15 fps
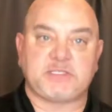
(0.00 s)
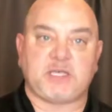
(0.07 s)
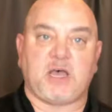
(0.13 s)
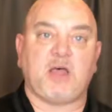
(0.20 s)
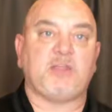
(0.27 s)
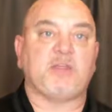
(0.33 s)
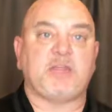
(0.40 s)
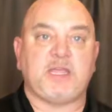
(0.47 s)

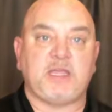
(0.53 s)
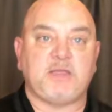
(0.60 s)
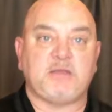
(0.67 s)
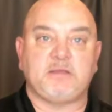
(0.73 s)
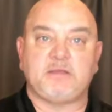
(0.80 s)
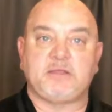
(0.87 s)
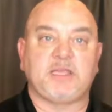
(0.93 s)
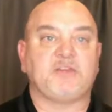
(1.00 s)
holiday
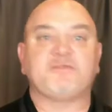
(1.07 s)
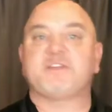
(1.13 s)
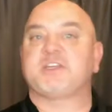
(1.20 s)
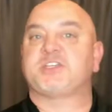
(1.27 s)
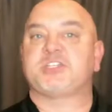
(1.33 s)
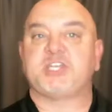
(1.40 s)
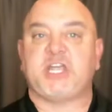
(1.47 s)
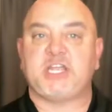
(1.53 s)
gift
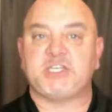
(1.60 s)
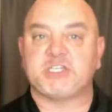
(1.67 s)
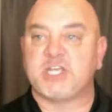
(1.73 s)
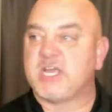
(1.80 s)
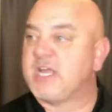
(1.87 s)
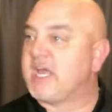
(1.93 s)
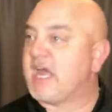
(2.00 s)
exchange,